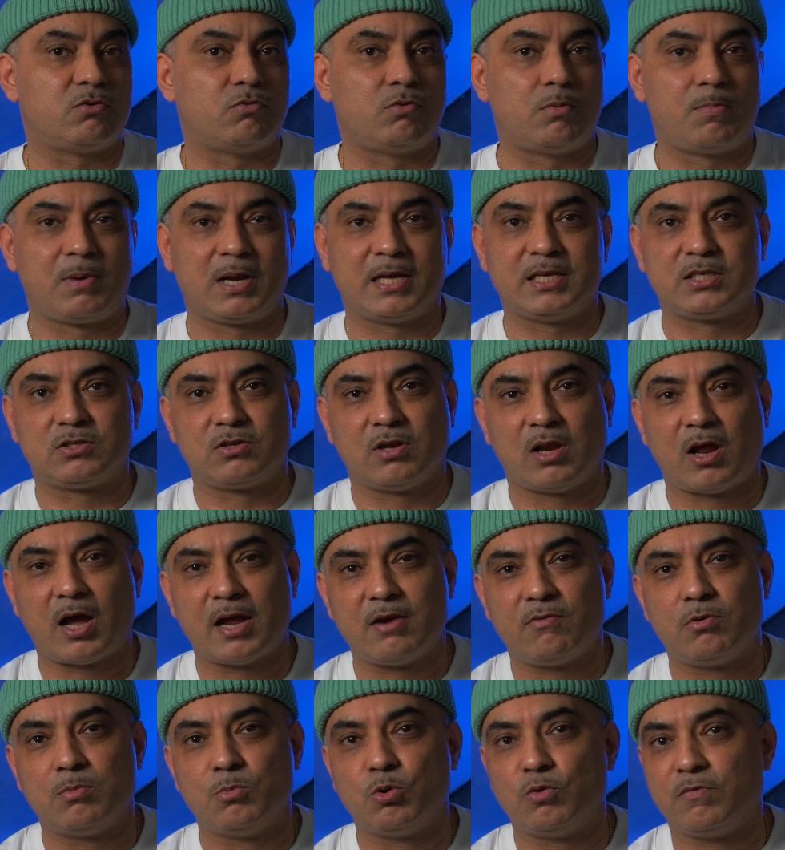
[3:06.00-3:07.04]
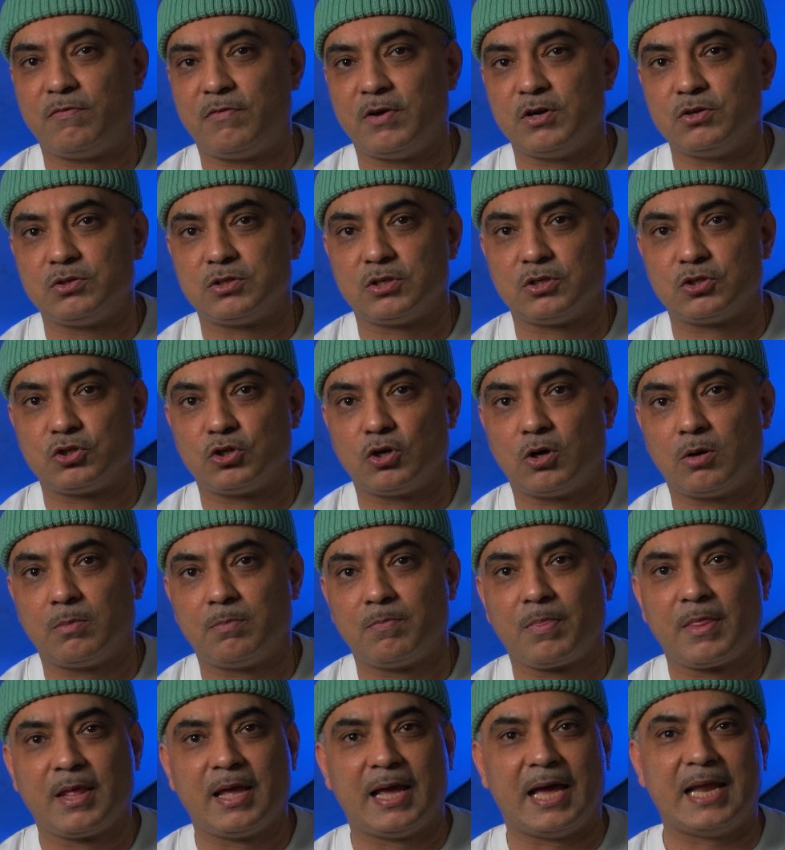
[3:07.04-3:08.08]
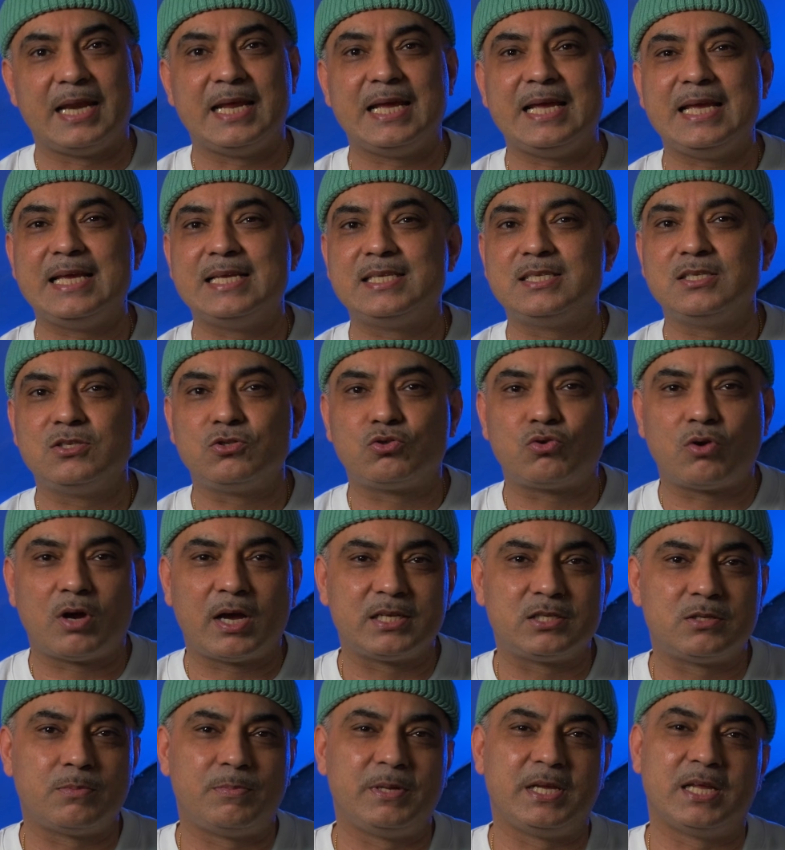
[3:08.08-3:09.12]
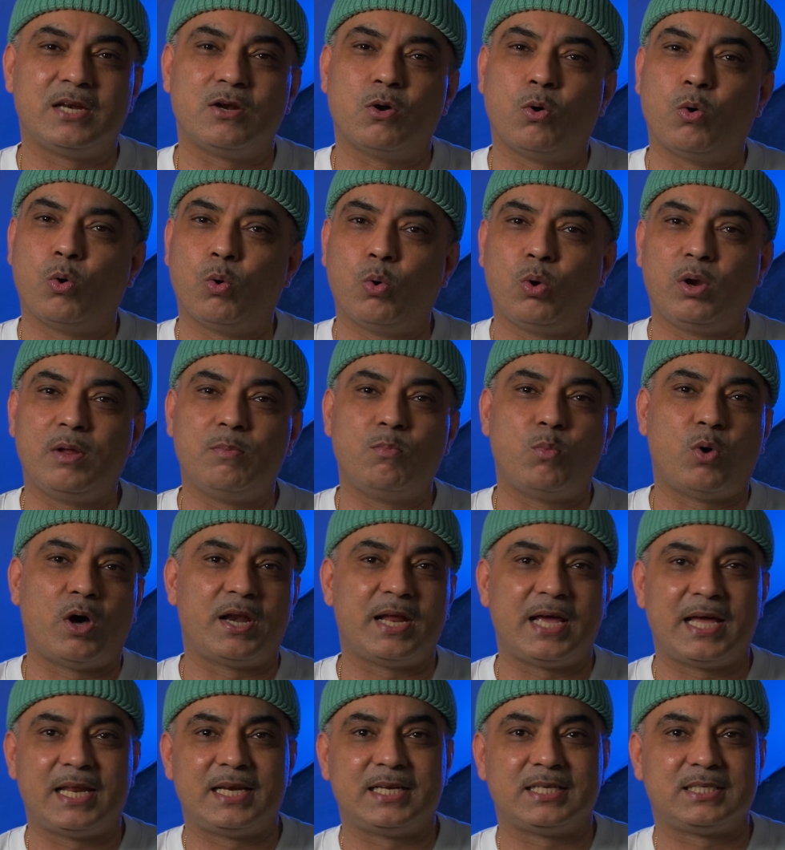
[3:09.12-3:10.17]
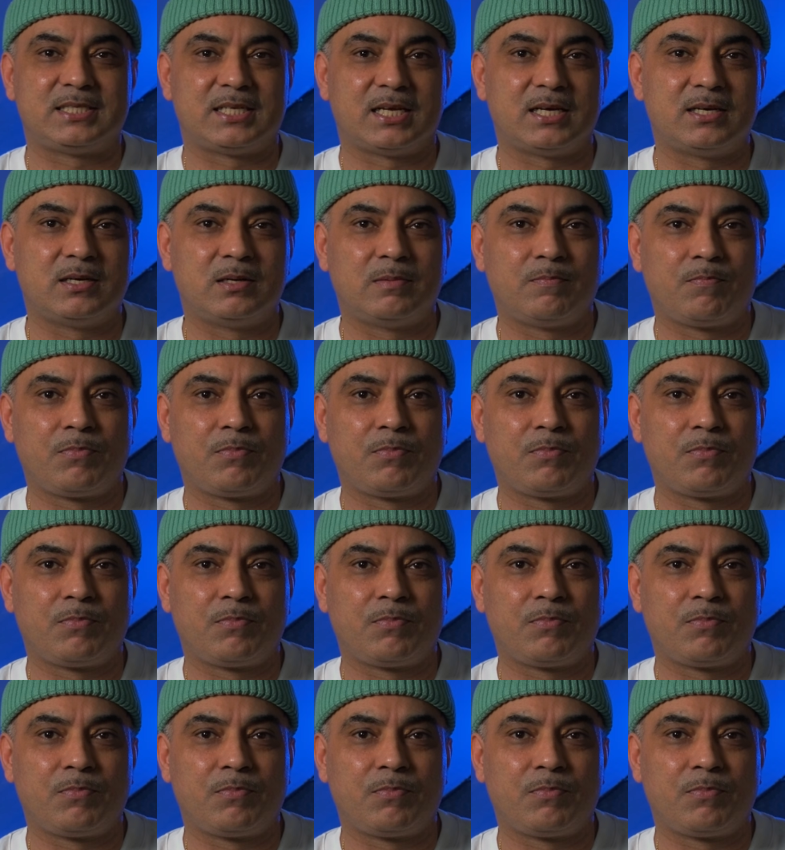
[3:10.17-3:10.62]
to replace Lightroom or Photoshop, and it isn't trying to be an all-in-one editor.